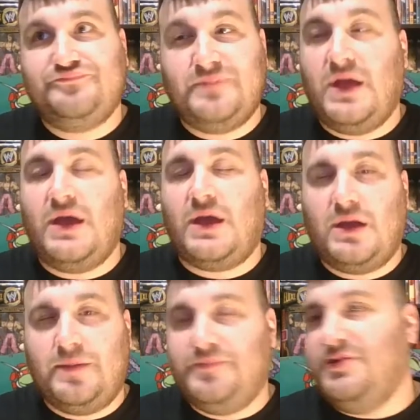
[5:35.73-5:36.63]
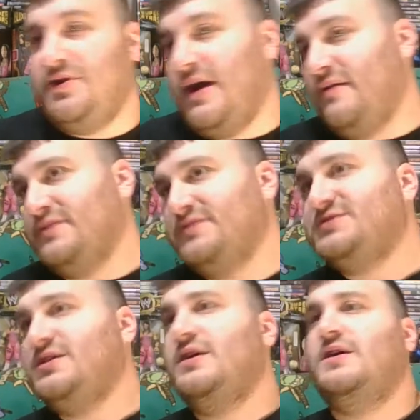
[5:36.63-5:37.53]
Eh, you know how it is.
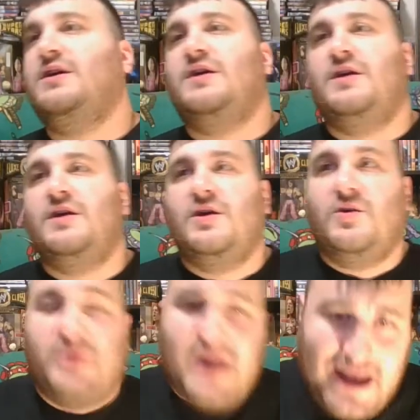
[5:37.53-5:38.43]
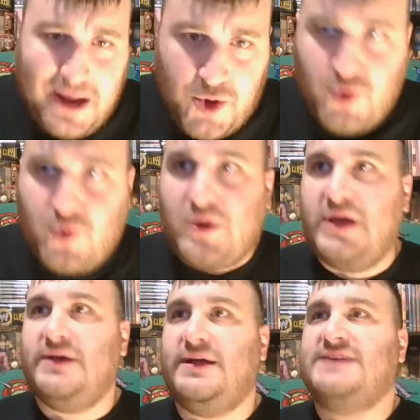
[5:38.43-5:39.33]
But anywho,
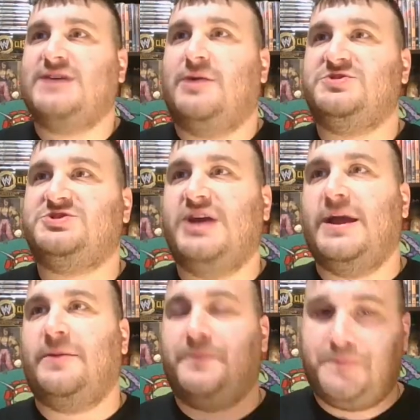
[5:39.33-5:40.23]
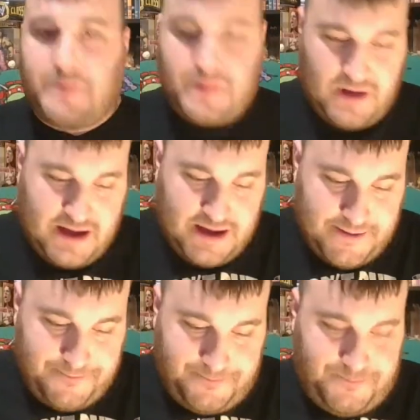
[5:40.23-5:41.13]
as I was saying,
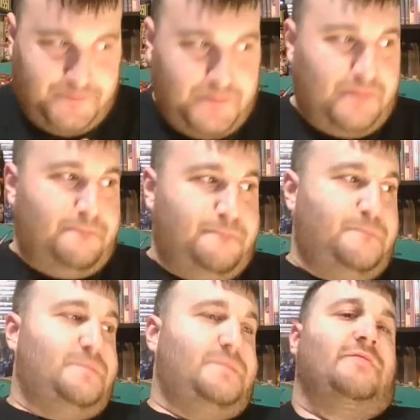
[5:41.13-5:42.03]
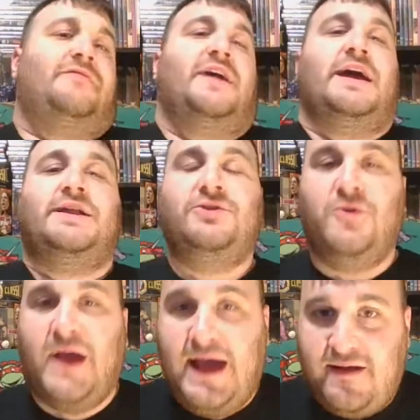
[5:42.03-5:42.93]
then
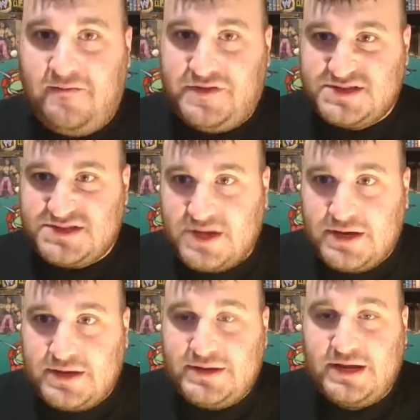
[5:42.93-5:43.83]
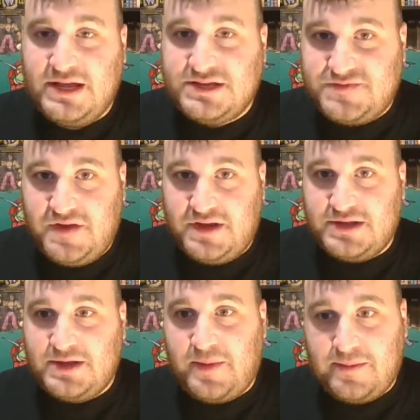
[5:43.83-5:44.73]
you have the son and he's feeding
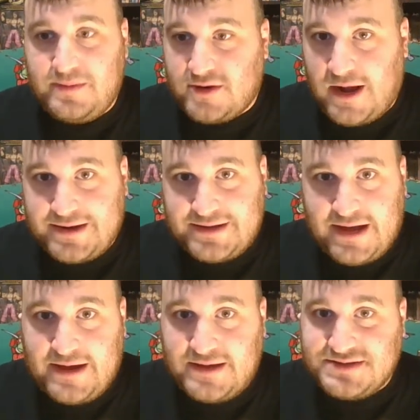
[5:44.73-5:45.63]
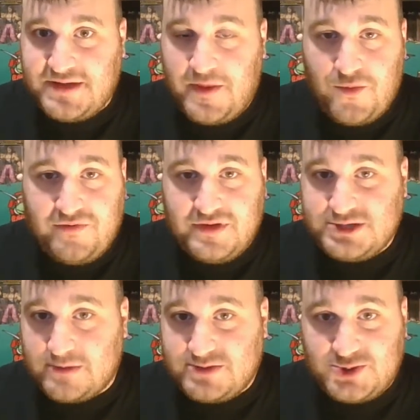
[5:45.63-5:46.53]
the baby crocodiles. Then the movie
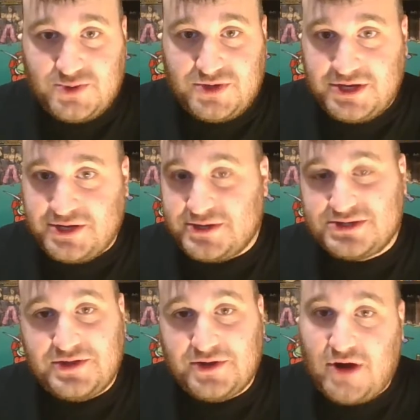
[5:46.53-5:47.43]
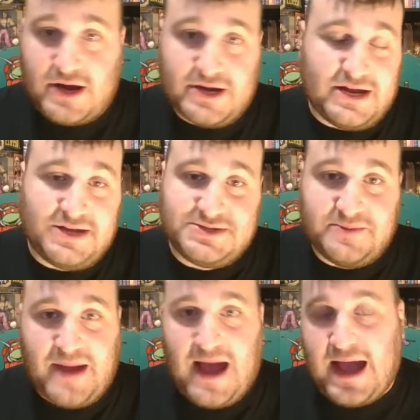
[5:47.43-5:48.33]
jumps 2 years and the crocodiles are
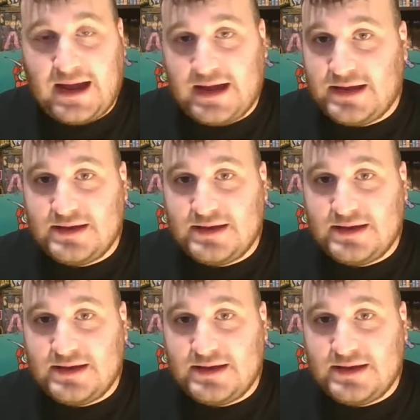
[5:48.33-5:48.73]
back and